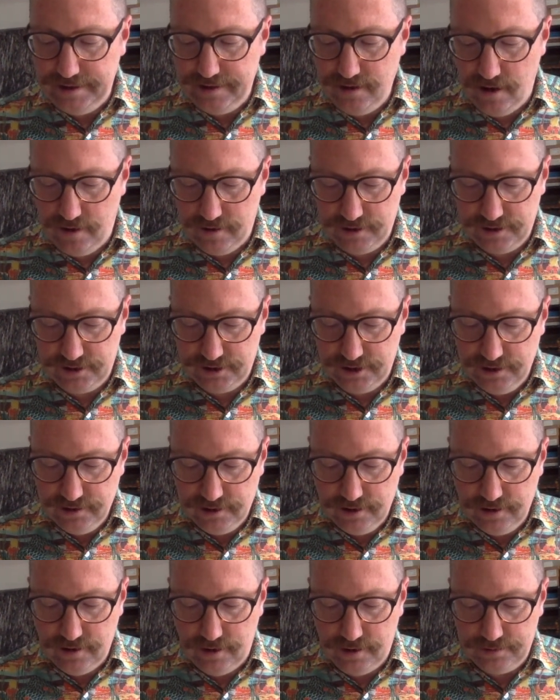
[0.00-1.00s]

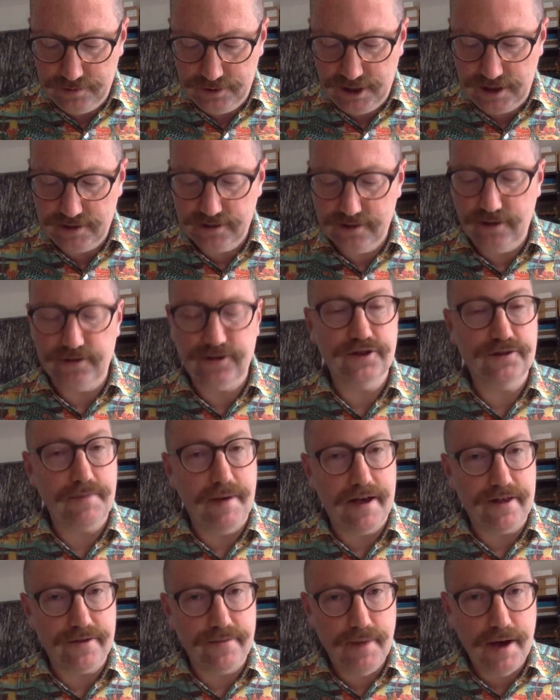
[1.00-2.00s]
non-existent objects such as
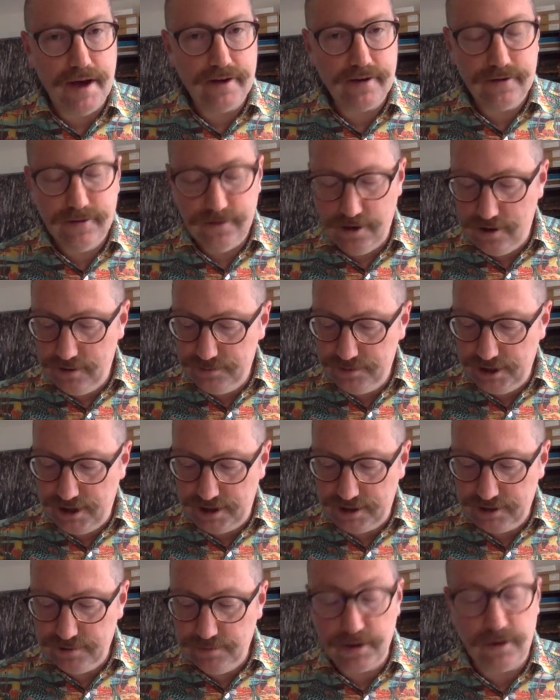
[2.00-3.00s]
mathematical
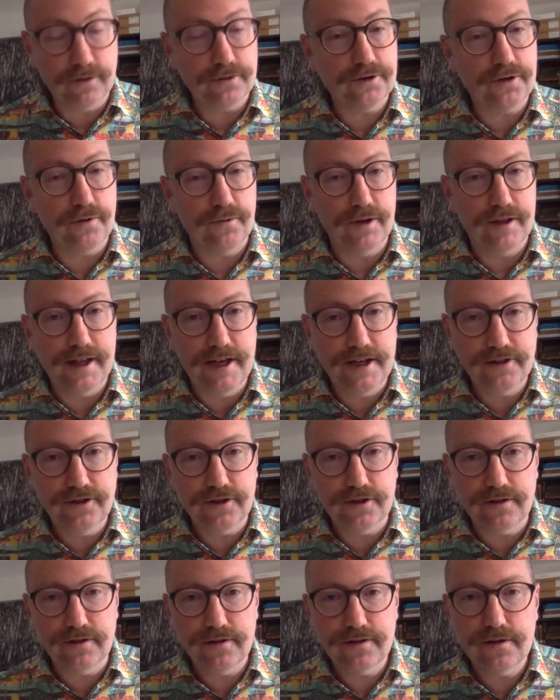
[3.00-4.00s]
objects, but also
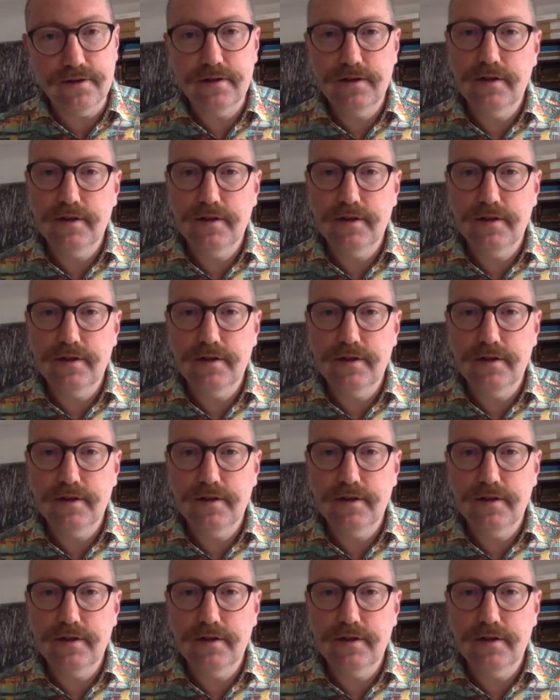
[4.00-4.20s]
relations,